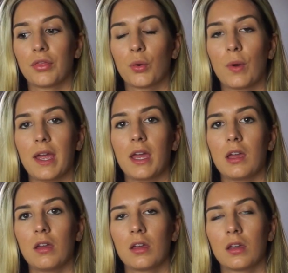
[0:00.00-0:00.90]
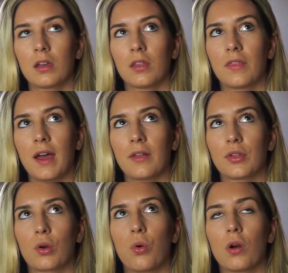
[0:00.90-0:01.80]
the way that
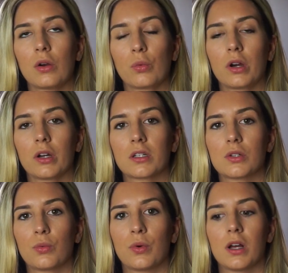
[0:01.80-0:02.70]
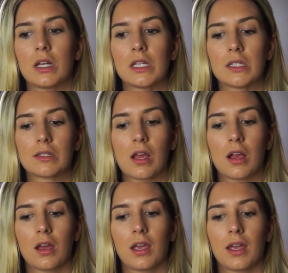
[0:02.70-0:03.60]
the court worked was
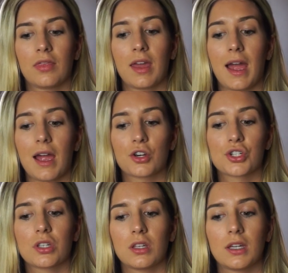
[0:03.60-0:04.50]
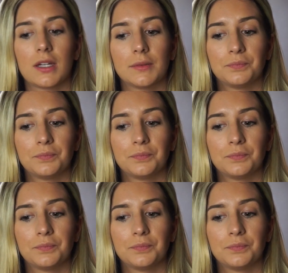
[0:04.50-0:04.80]
they actually